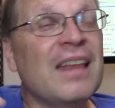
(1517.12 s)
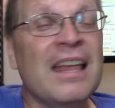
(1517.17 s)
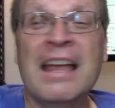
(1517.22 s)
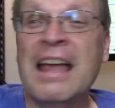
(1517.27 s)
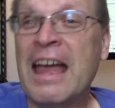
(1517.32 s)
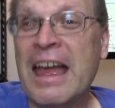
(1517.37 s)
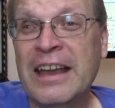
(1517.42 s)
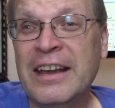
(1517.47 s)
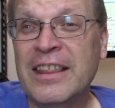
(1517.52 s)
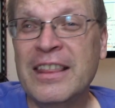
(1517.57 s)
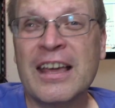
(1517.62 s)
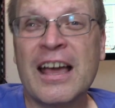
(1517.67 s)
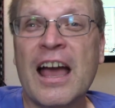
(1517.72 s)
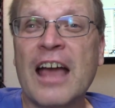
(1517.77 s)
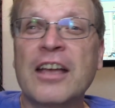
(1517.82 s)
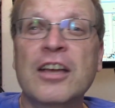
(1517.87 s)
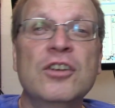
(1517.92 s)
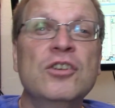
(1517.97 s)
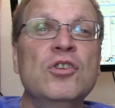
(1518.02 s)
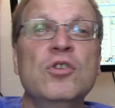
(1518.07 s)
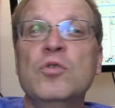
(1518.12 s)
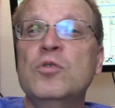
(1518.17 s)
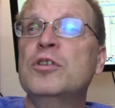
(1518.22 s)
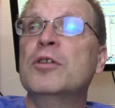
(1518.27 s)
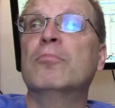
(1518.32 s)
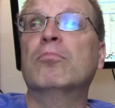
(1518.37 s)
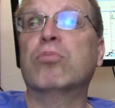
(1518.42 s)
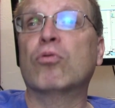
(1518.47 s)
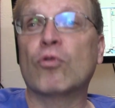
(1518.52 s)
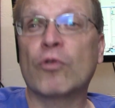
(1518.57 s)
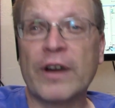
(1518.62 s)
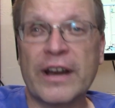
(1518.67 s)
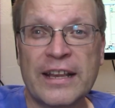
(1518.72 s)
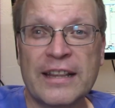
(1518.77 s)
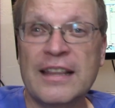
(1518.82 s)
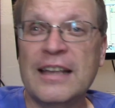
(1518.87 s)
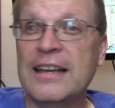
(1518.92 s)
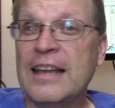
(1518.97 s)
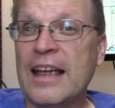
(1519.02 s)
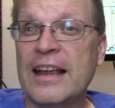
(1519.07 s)
Anything I can do to
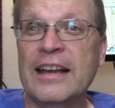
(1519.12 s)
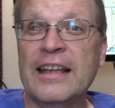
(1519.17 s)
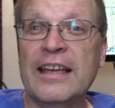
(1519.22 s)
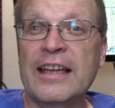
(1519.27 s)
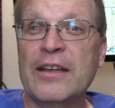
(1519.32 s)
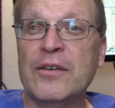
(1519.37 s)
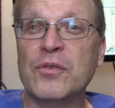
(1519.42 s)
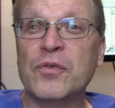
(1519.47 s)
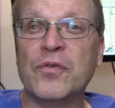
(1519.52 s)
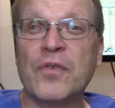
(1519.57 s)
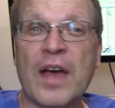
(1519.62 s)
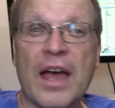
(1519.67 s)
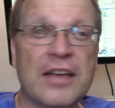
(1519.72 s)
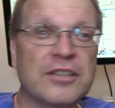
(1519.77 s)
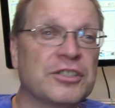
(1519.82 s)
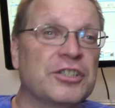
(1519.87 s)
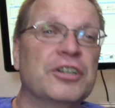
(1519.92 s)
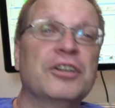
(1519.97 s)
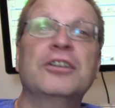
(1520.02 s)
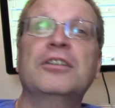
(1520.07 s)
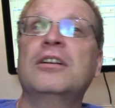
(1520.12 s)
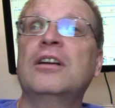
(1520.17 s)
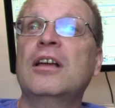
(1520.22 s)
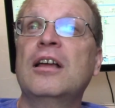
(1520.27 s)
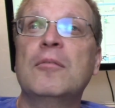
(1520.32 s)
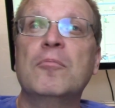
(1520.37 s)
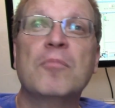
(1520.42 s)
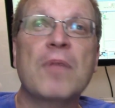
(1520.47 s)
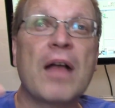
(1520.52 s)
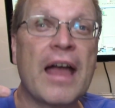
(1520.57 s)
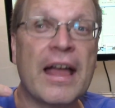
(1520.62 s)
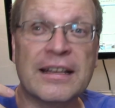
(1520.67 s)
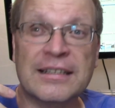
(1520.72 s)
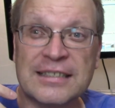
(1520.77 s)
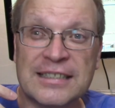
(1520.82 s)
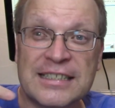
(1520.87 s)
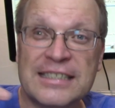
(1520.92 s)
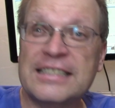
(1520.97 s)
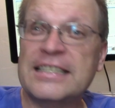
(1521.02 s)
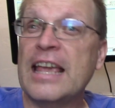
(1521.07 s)
bring the data in faster and
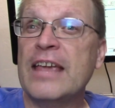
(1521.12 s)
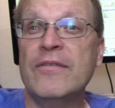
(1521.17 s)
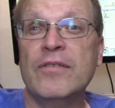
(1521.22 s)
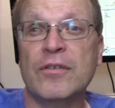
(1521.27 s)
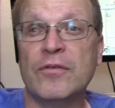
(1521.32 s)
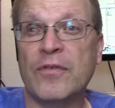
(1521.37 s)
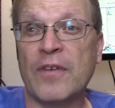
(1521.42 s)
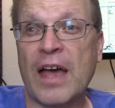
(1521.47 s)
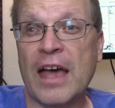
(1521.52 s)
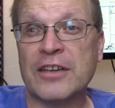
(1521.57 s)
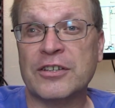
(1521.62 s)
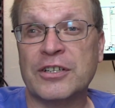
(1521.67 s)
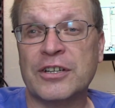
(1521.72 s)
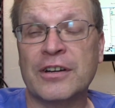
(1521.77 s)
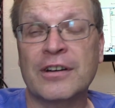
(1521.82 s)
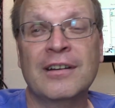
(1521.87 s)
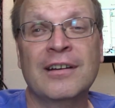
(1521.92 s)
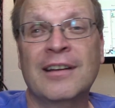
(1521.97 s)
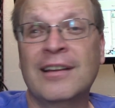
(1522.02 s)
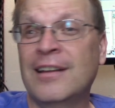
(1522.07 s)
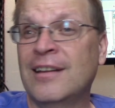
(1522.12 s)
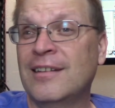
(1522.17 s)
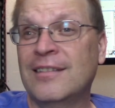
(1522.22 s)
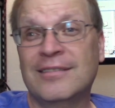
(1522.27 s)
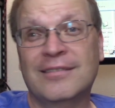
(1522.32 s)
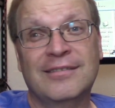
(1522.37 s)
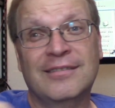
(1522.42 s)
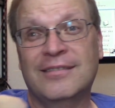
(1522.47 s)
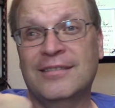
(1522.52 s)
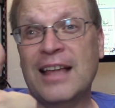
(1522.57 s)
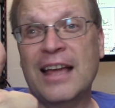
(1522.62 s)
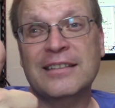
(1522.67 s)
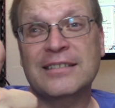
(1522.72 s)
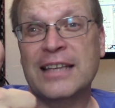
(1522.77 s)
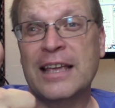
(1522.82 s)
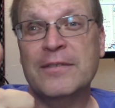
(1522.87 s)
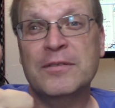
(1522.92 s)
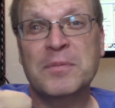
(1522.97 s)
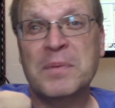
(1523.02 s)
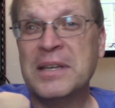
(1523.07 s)
save it faster, that
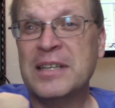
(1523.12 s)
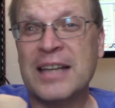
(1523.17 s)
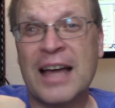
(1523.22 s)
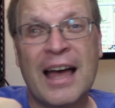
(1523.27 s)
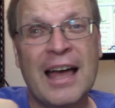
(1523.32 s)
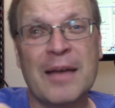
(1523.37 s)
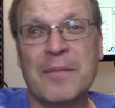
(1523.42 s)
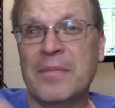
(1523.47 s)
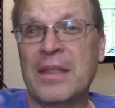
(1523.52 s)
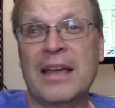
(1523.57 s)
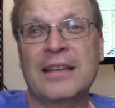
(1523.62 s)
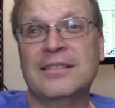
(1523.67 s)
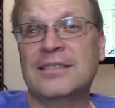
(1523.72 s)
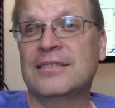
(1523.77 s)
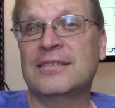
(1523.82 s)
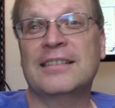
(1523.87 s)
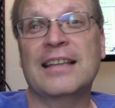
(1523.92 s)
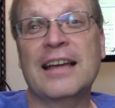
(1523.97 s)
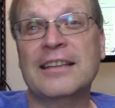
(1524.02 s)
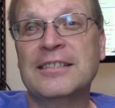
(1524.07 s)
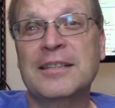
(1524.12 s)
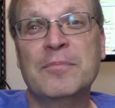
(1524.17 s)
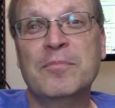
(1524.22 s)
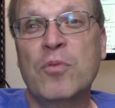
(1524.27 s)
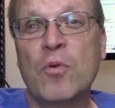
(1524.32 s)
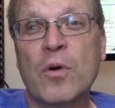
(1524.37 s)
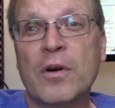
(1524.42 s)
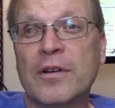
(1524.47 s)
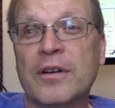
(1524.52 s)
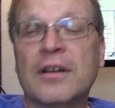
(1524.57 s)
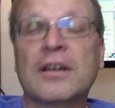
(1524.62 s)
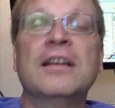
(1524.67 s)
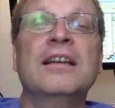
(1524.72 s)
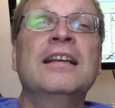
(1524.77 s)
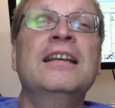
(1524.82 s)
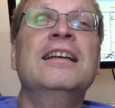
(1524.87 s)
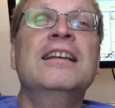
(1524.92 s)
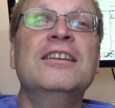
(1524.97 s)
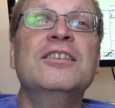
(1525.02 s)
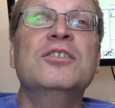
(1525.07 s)
saves me time. That's important.
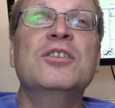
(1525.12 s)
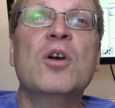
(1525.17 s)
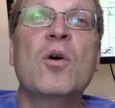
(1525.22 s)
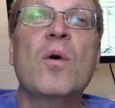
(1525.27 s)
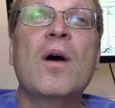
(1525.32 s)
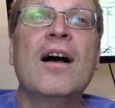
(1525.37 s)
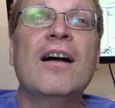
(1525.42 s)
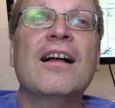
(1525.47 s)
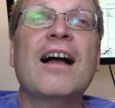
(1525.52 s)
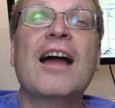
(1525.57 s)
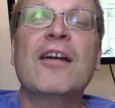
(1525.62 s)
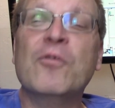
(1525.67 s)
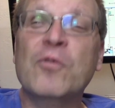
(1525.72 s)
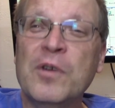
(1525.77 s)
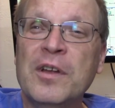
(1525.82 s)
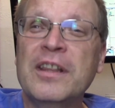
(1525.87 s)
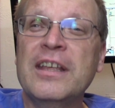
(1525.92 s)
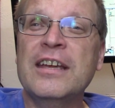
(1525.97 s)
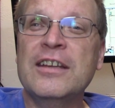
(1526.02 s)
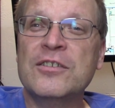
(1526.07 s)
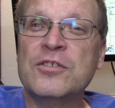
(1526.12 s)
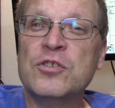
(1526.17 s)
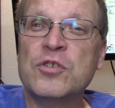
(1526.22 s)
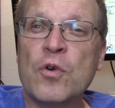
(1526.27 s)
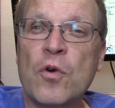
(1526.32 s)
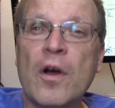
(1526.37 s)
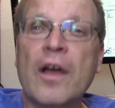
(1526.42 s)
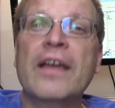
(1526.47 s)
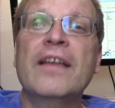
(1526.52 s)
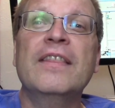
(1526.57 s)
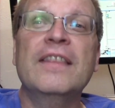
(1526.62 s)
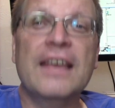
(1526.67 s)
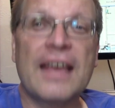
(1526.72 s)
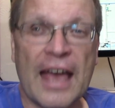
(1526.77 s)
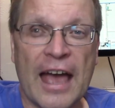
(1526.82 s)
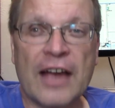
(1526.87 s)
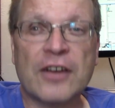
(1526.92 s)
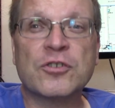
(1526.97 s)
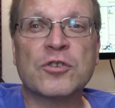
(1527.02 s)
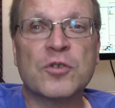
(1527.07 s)
So I really enjoy the
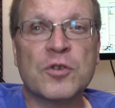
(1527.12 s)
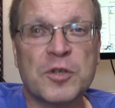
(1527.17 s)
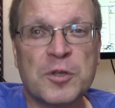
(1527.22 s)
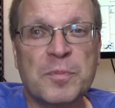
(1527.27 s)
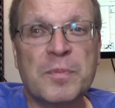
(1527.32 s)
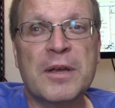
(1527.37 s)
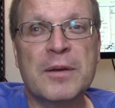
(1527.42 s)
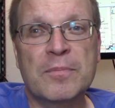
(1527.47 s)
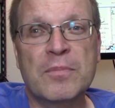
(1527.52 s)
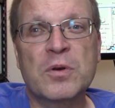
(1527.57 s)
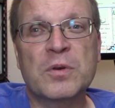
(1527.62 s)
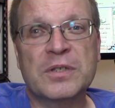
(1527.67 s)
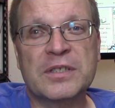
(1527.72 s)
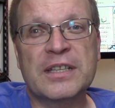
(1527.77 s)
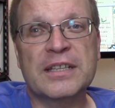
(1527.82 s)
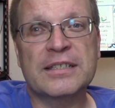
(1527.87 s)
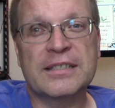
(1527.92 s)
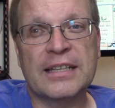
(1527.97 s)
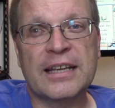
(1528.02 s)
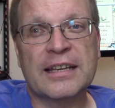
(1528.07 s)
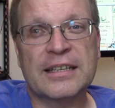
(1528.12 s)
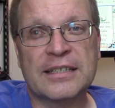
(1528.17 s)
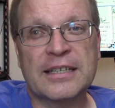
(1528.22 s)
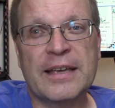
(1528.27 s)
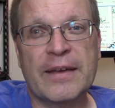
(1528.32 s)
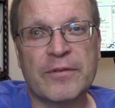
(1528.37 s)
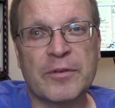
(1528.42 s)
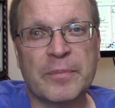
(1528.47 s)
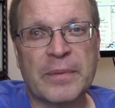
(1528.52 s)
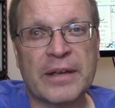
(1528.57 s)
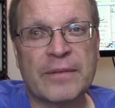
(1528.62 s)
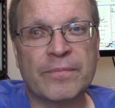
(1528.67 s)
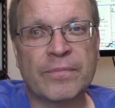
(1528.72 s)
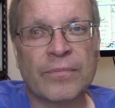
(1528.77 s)
extra speed boost this thing has given me.